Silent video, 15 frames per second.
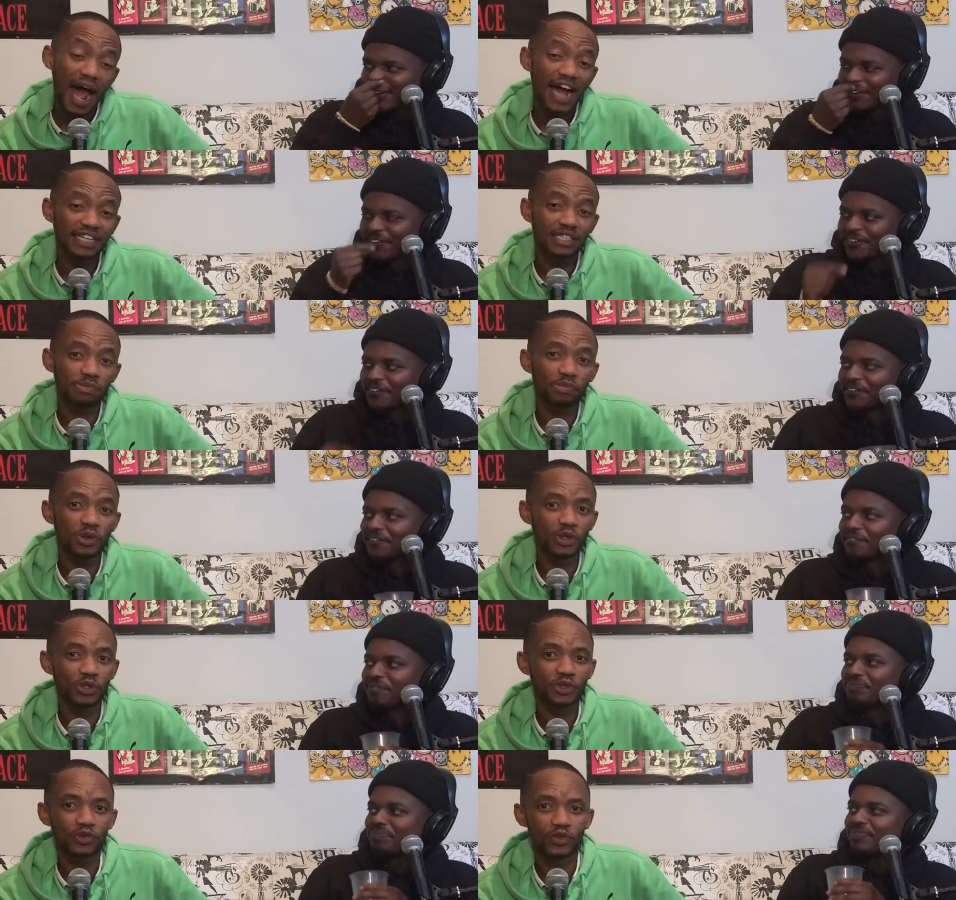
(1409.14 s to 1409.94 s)
Speaker 1: I
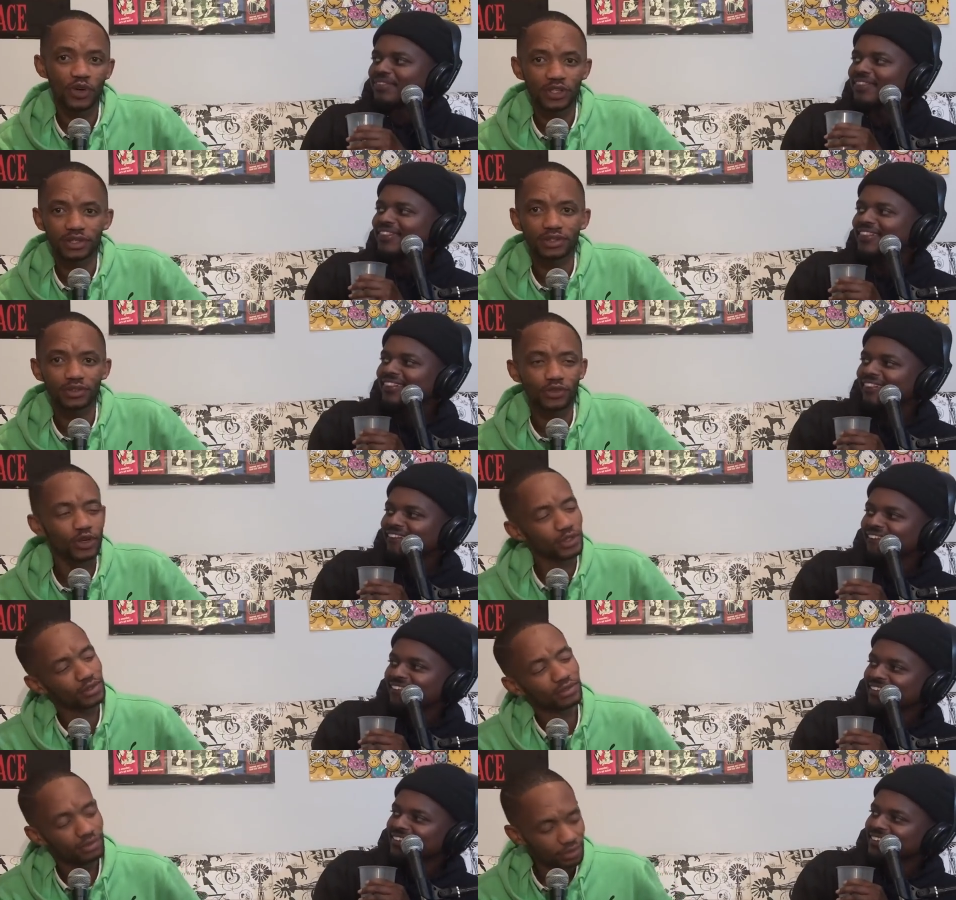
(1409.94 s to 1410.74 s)
suppose you've got you've
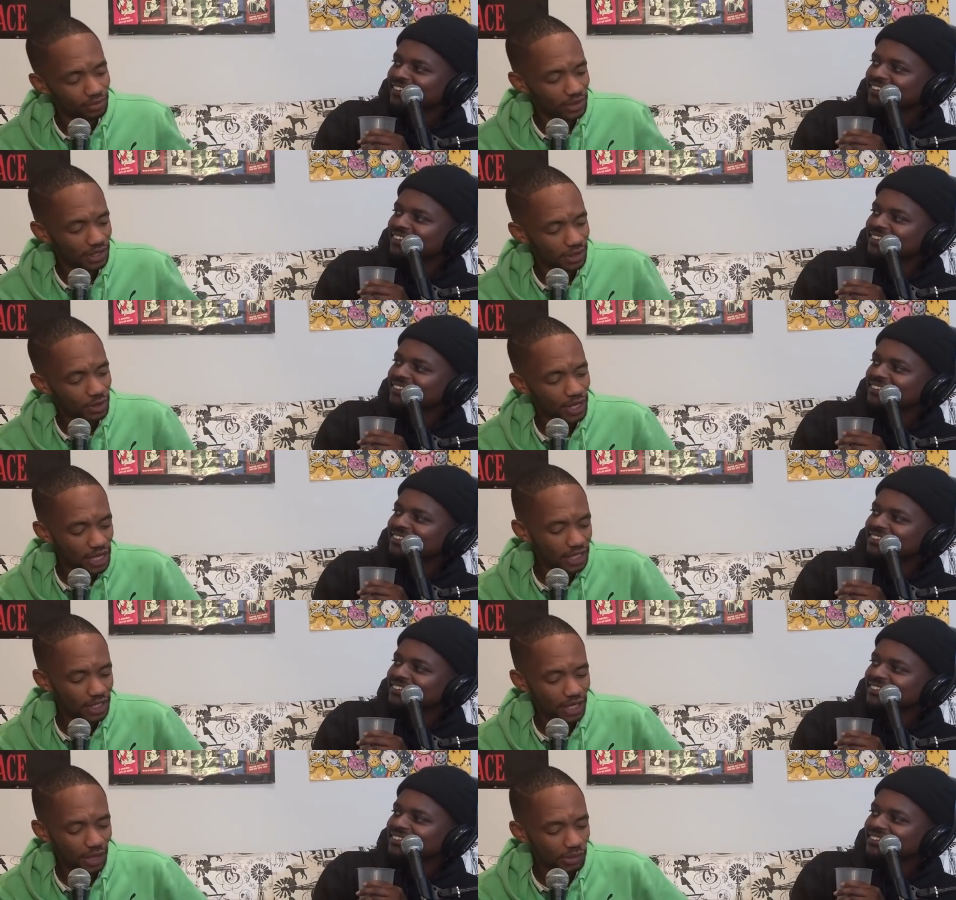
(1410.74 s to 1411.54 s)
got you- there's a
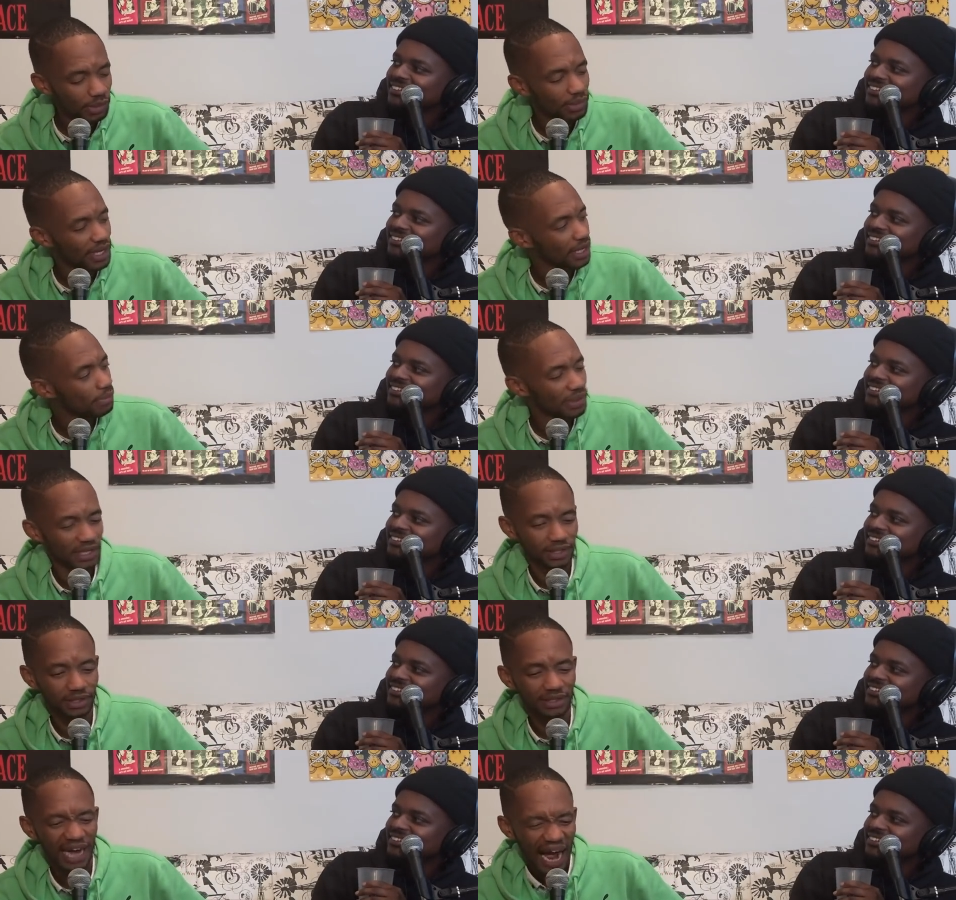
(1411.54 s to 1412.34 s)
case that can be made,
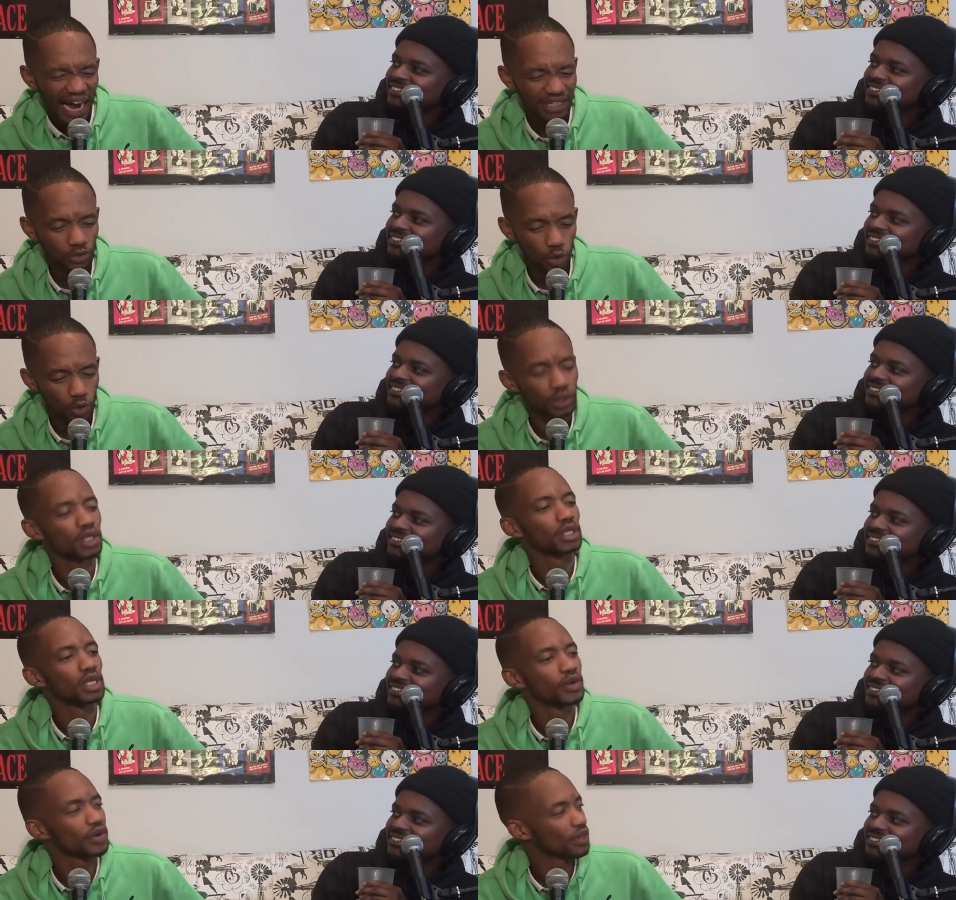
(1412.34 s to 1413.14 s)
but I don't
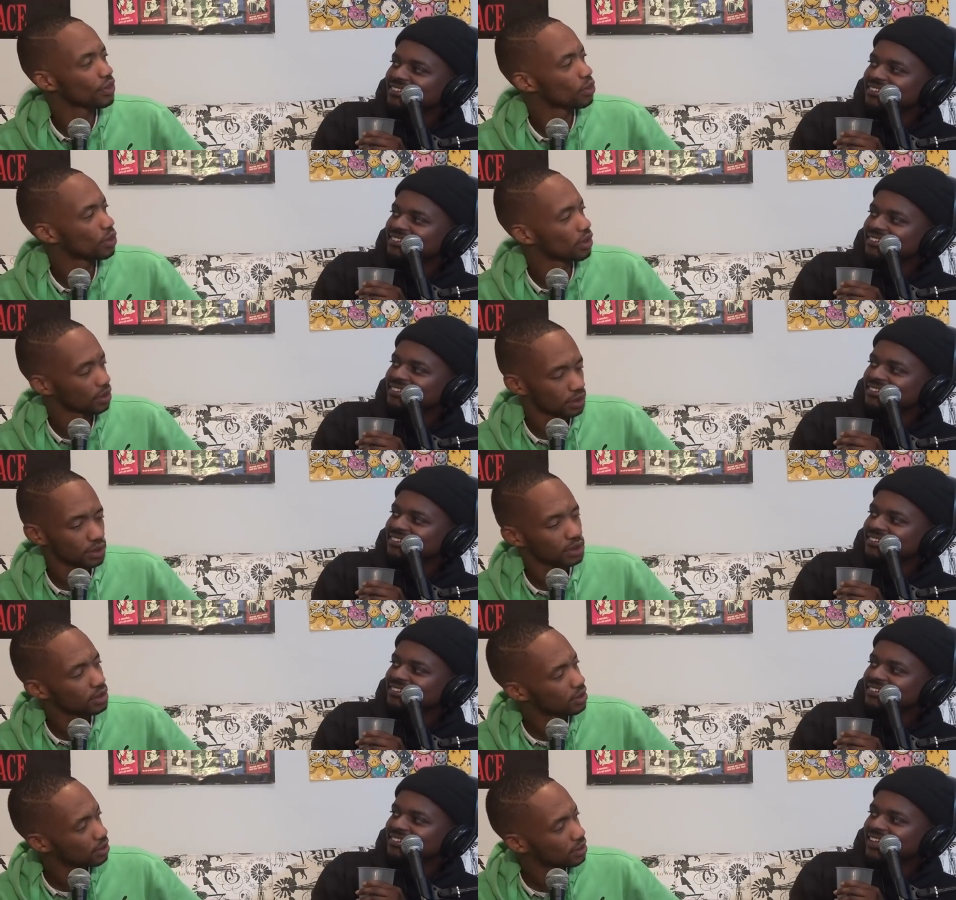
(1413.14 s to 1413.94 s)
think they run the world.
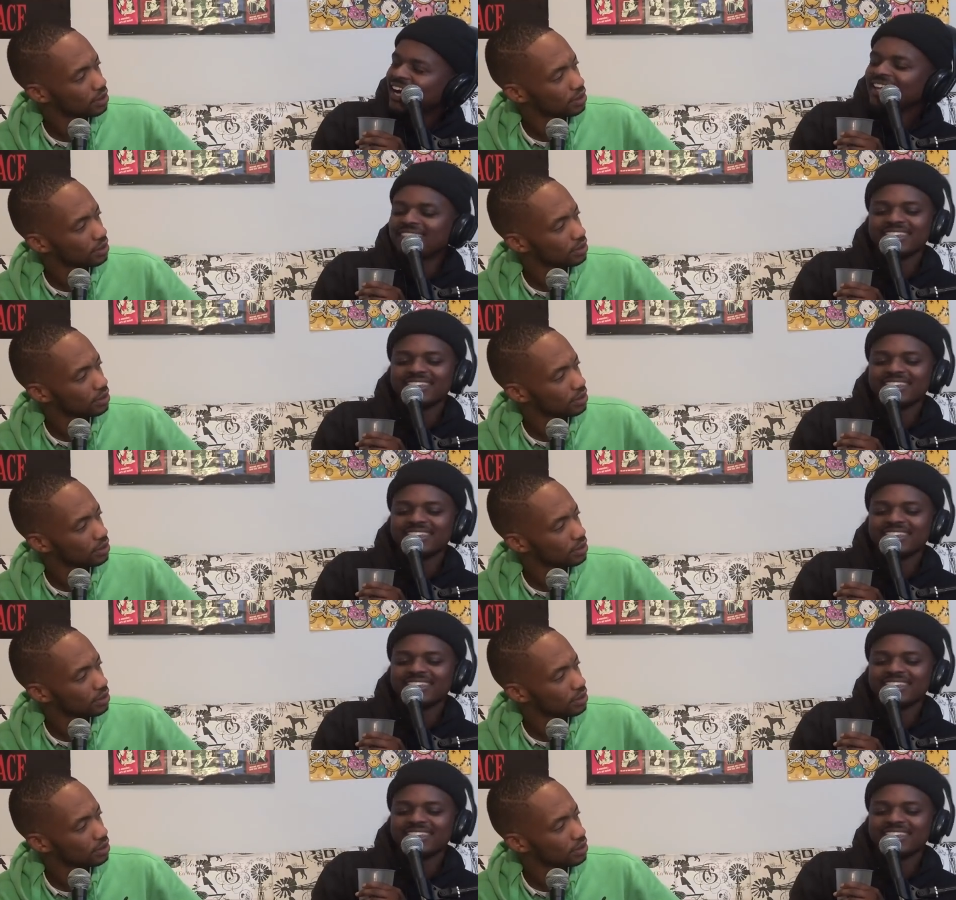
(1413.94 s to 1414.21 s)
I